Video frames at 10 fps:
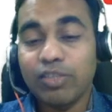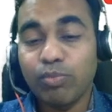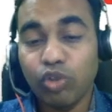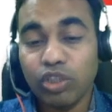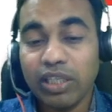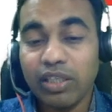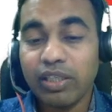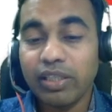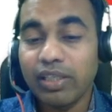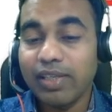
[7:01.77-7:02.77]
both are
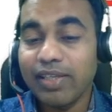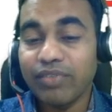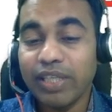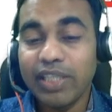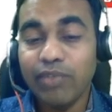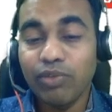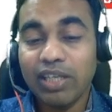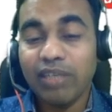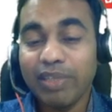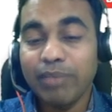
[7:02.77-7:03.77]
not null, if any
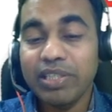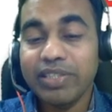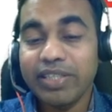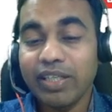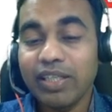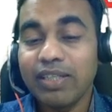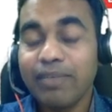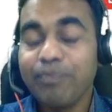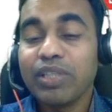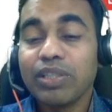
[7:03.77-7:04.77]
one of them is null,
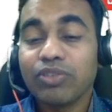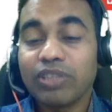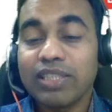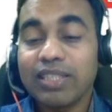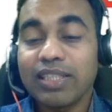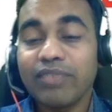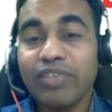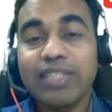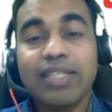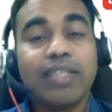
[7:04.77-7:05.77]
so this
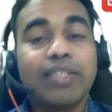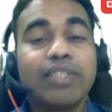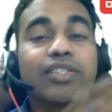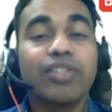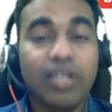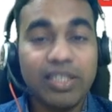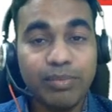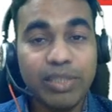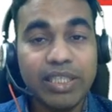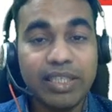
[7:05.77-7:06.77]
signifies that this is not a
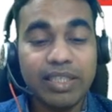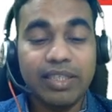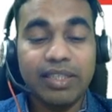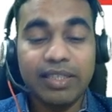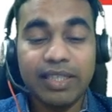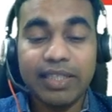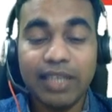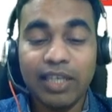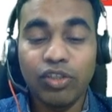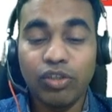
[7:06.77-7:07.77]
symmetric tree, right?
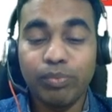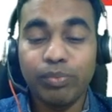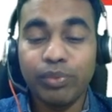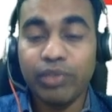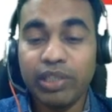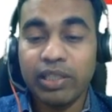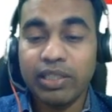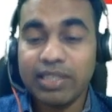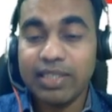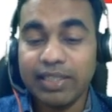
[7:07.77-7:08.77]
I hope you are
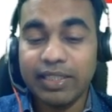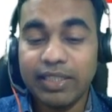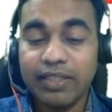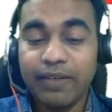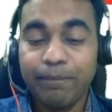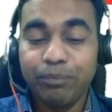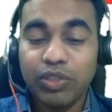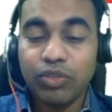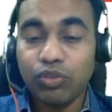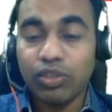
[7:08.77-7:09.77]
understanding it.
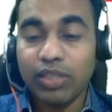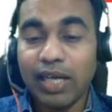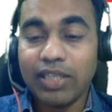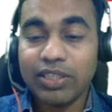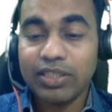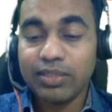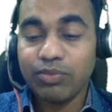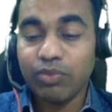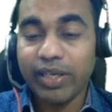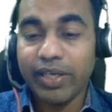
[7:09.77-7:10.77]
So
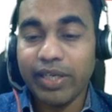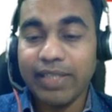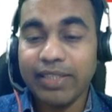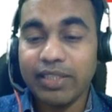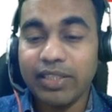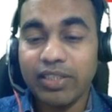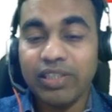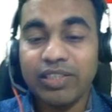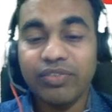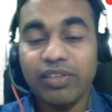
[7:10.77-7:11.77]
that's why I can return
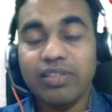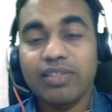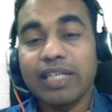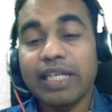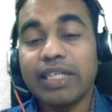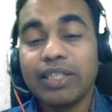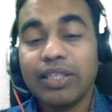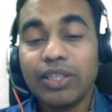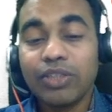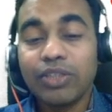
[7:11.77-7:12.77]
it false, right?
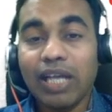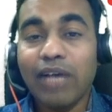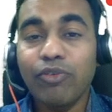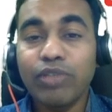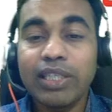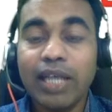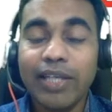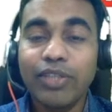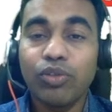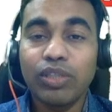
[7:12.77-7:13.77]
So now
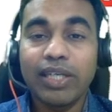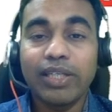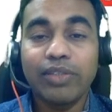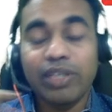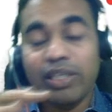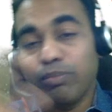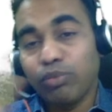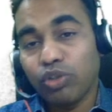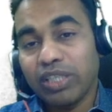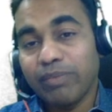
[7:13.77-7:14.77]
I know that okay,
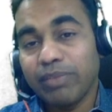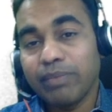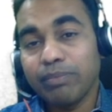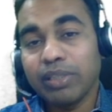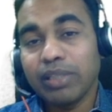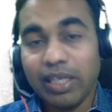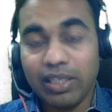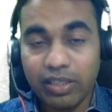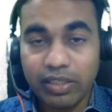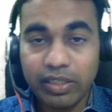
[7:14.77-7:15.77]
both of them are
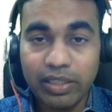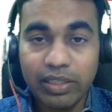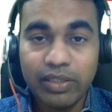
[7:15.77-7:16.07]
not null.